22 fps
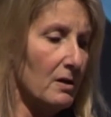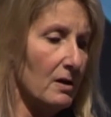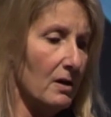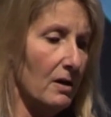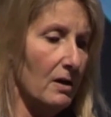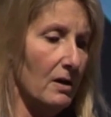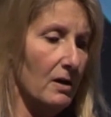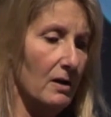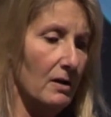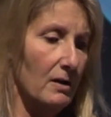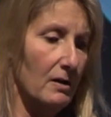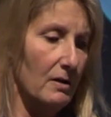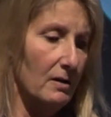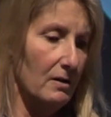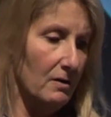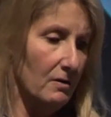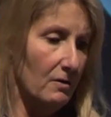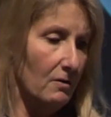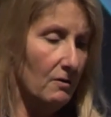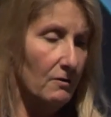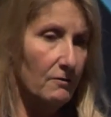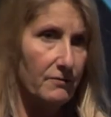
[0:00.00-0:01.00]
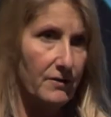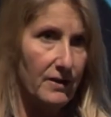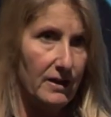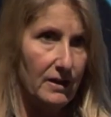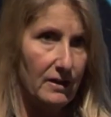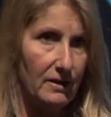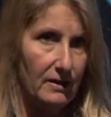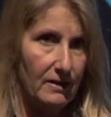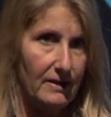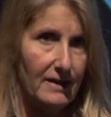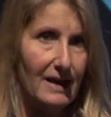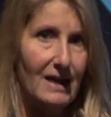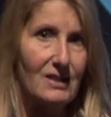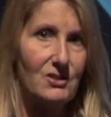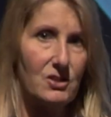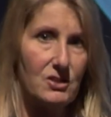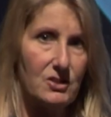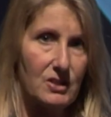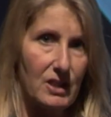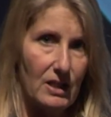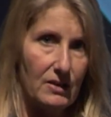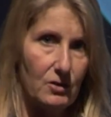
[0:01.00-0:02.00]
of the NASA
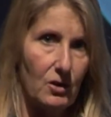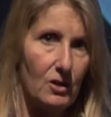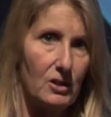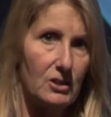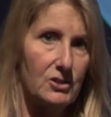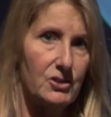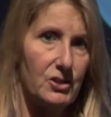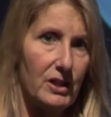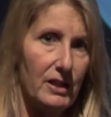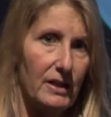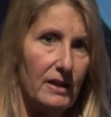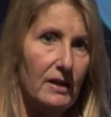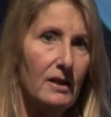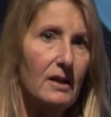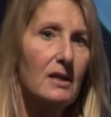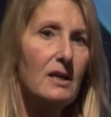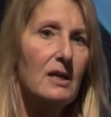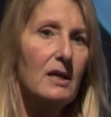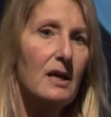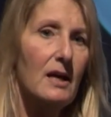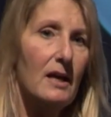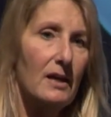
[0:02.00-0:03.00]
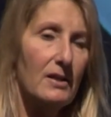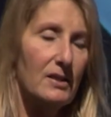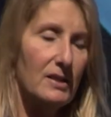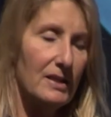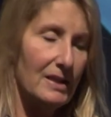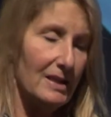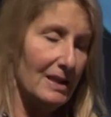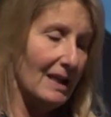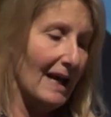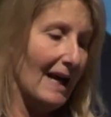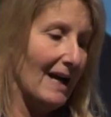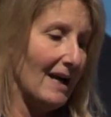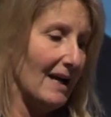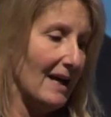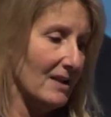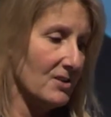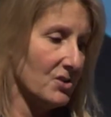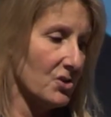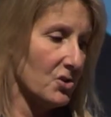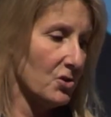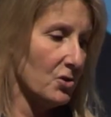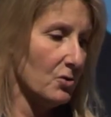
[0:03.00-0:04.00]
technology,
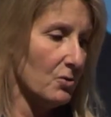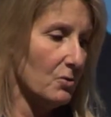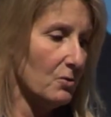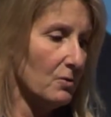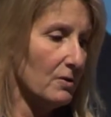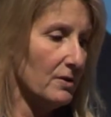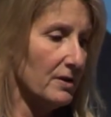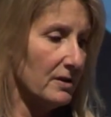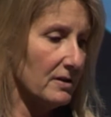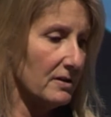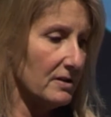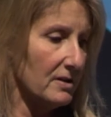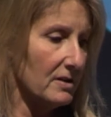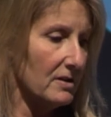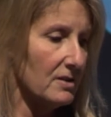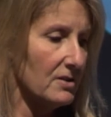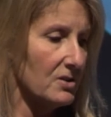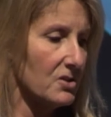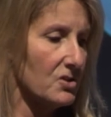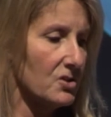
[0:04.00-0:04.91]
to the